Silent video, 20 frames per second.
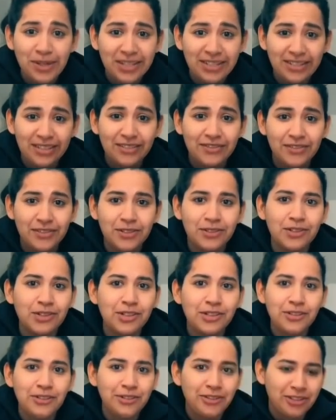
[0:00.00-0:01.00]
In Verona, New
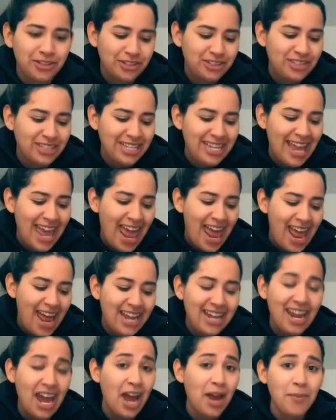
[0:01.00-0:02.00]
Jersey, and
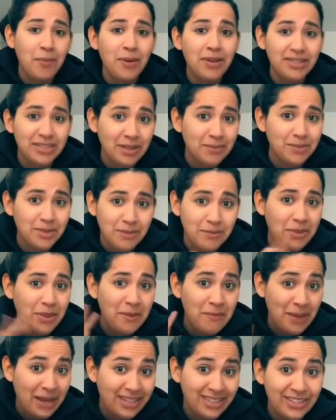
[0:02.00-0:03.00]
I picked up some of the
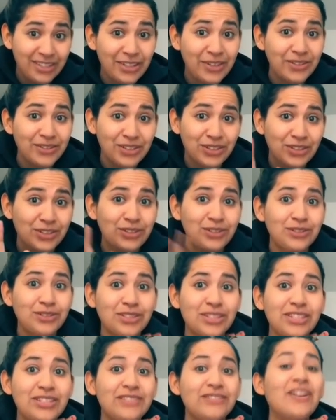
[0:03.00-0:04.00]
Mexico
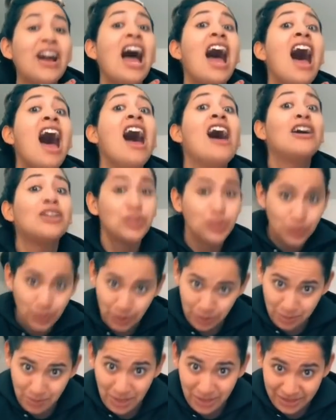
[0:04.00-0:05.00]
exclusive
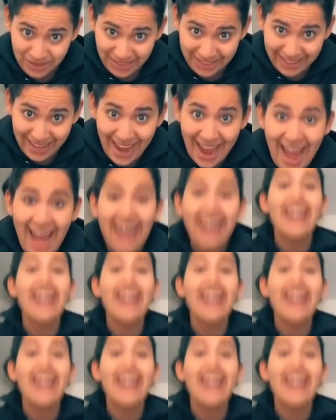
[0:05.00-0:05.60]
Squishmallows that they had.